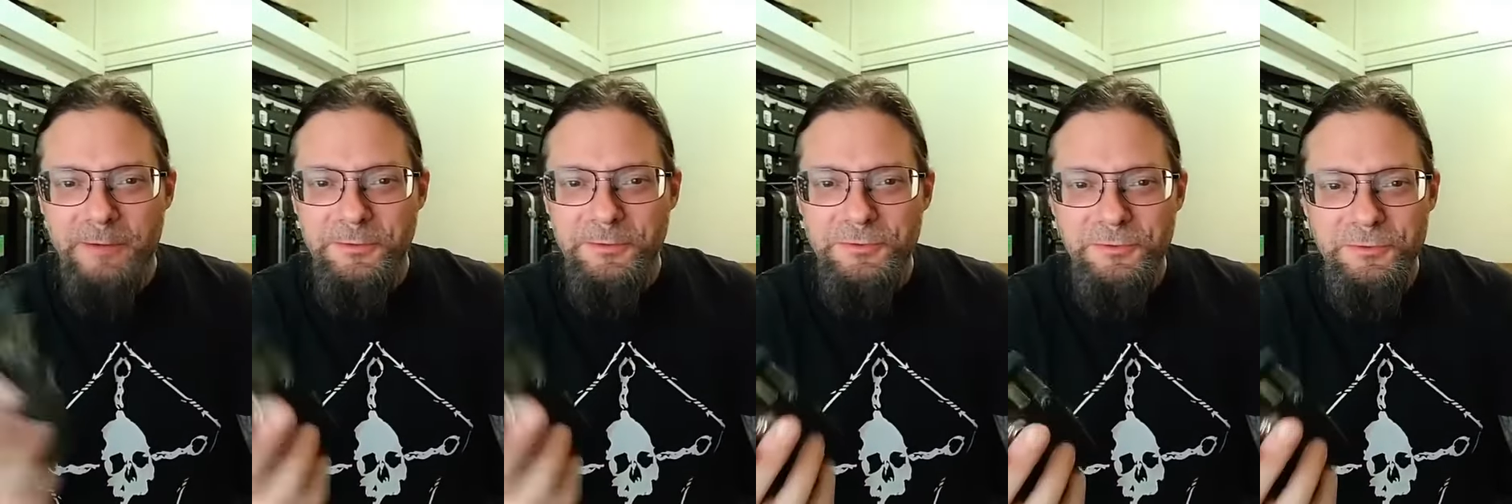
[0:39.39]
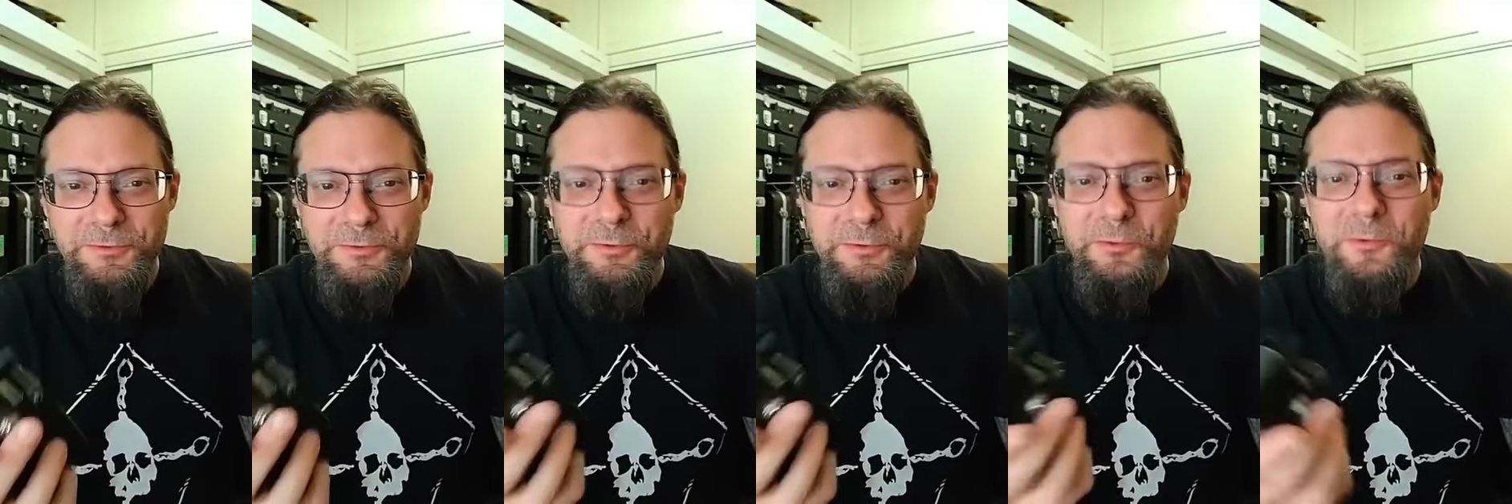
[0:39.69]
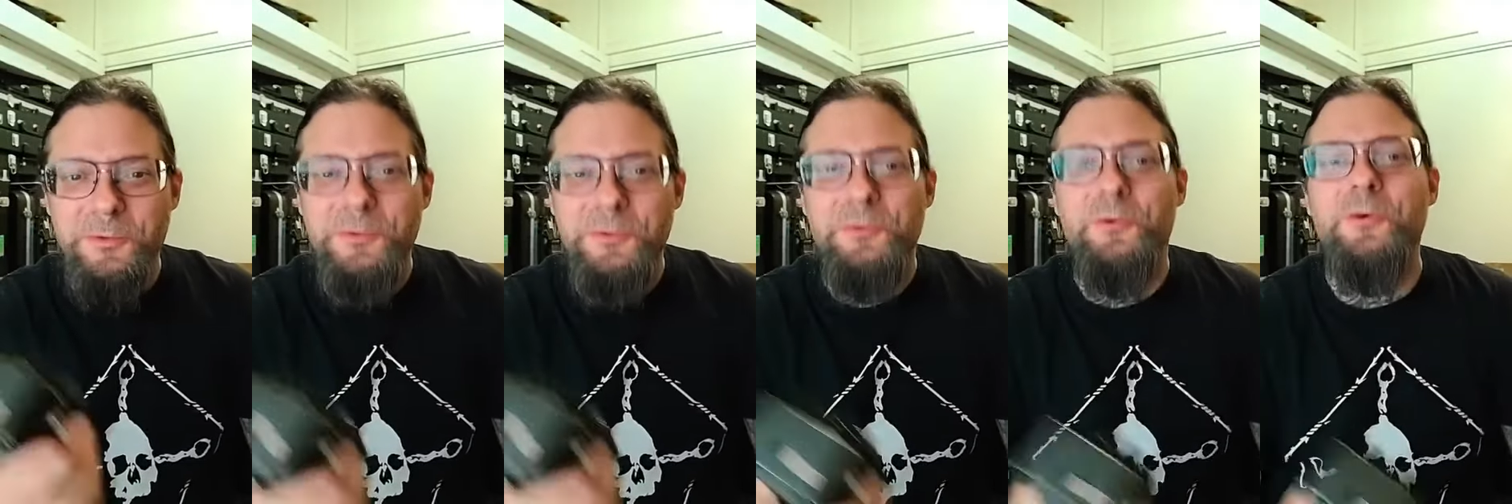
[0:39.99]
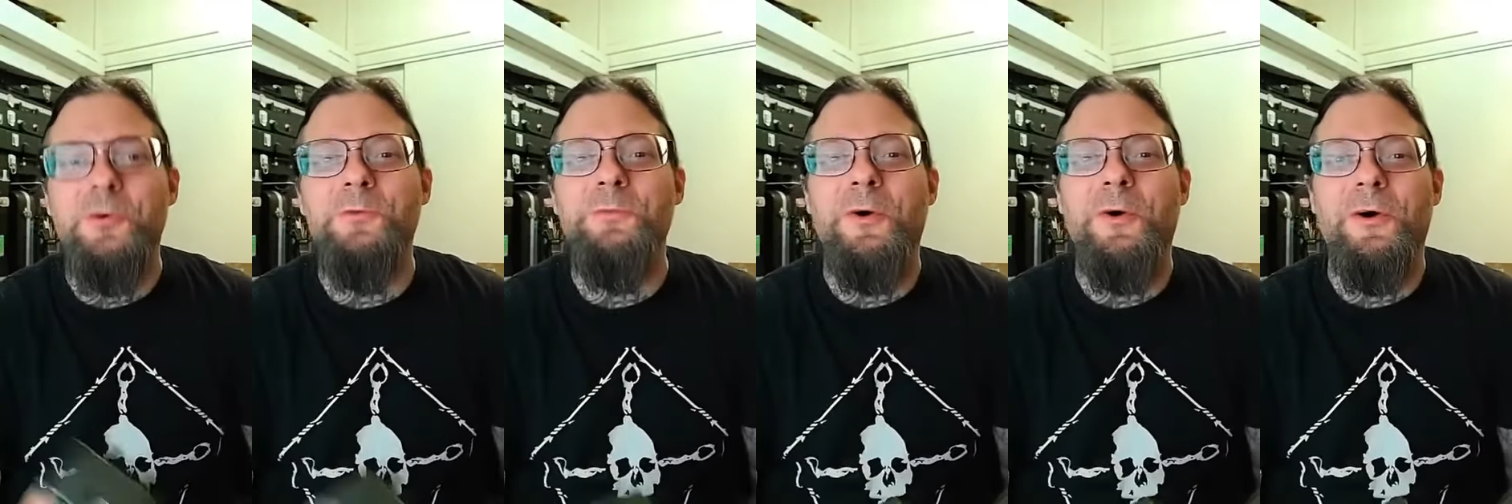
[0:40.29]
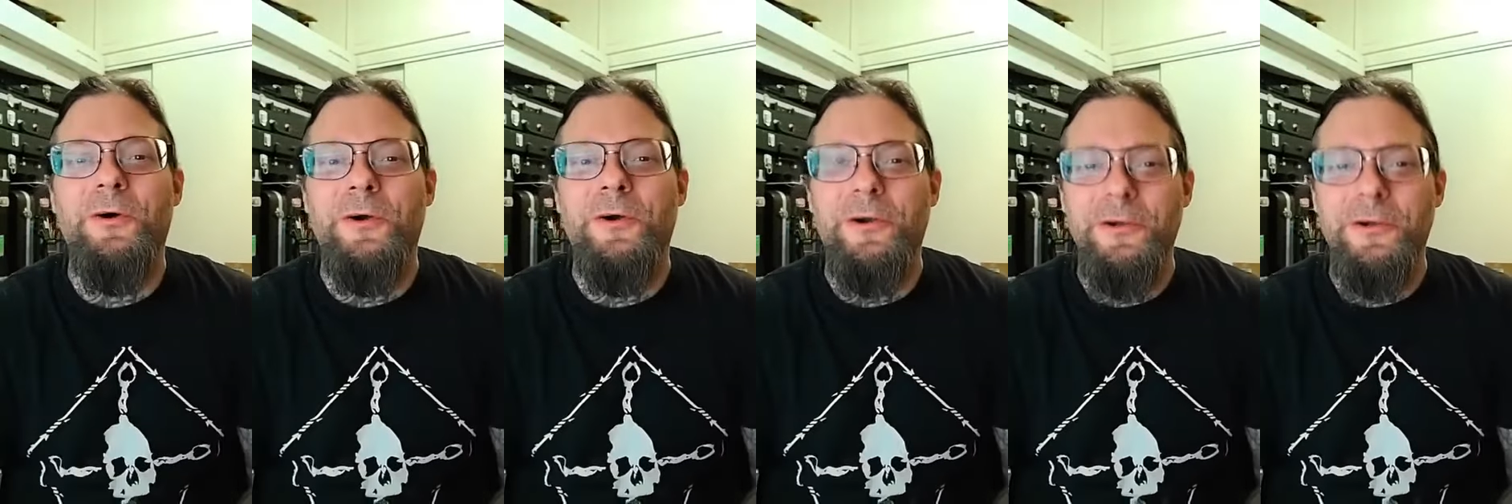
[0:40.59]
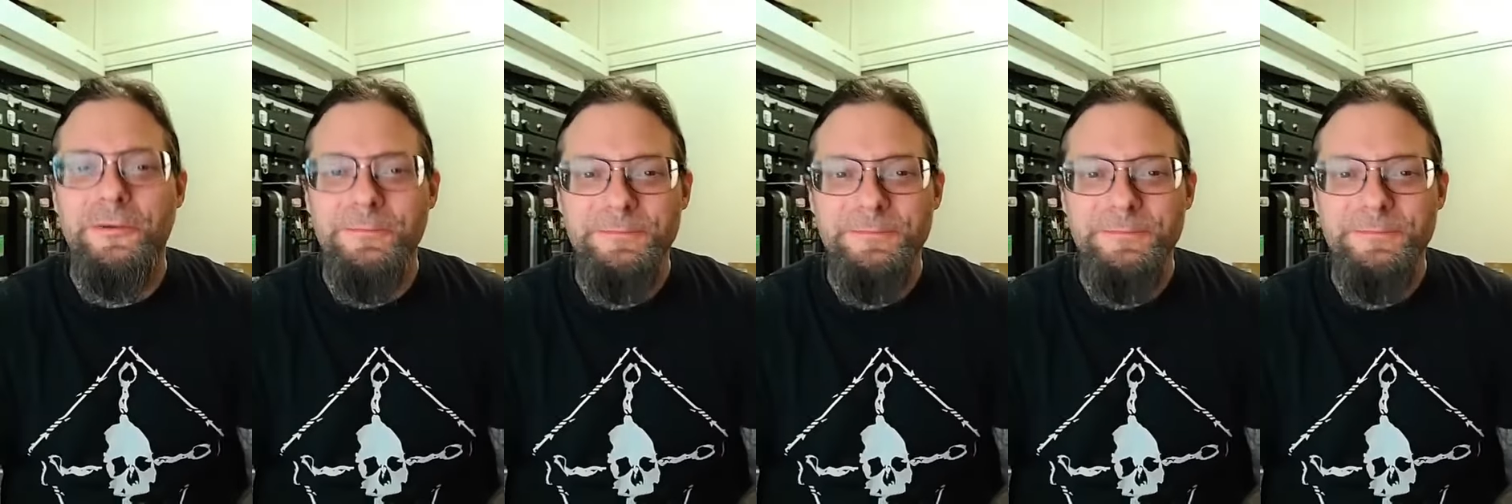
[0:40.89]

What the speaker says: on tour at Crowbar,